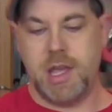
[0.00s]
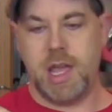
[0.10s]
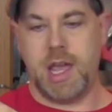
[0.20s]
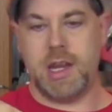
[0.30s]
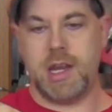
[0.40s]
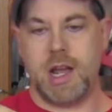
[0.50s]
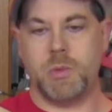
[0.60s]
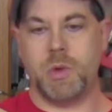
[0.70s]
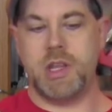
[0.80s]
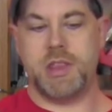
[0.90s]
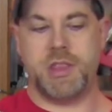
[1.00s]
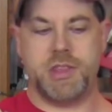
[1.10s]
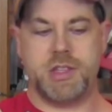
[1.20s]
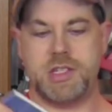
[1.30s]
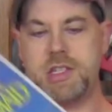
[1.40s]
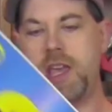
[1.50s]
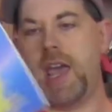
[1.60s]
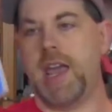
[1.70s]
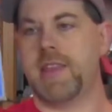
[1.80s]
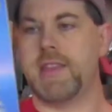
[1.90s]
And I want to
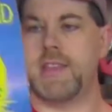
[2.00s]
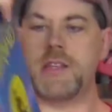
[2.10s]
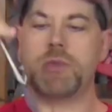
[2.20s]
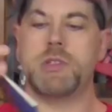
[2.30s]
say that this